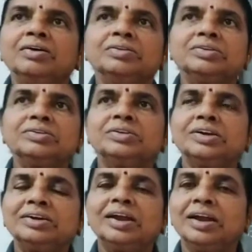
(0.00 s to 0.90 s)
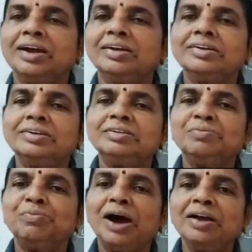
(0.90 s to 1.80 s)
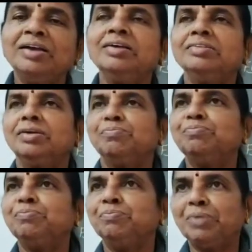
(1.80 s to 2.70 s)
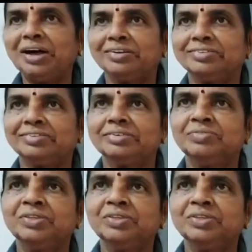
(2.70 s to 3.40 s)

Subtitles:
just underwritten by the banks.